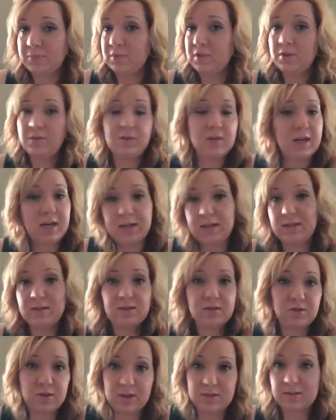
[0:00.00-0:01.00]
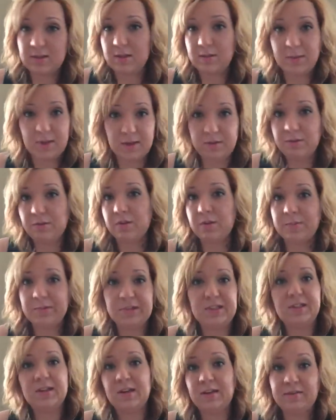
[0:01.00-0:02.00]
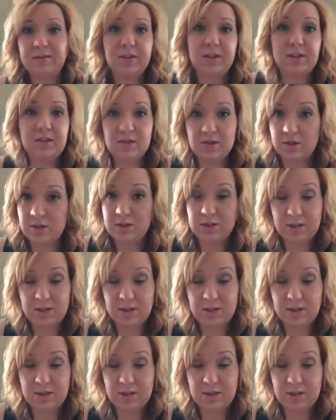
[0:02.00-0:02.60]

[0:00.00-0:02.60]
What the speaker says: Do not get stressed about your pre-ovulation